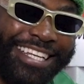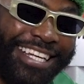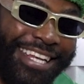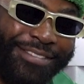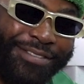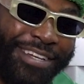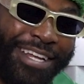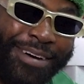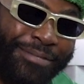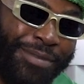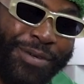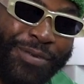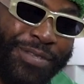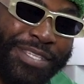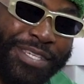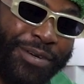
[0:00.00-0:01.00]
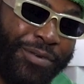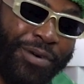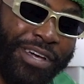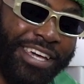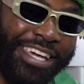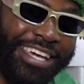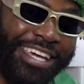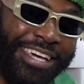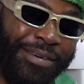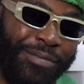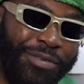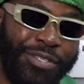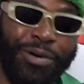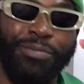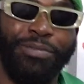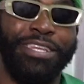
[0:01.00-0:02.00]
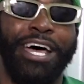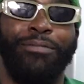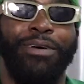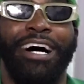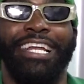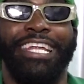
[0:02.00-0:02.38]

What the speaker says: level of music where sometimes all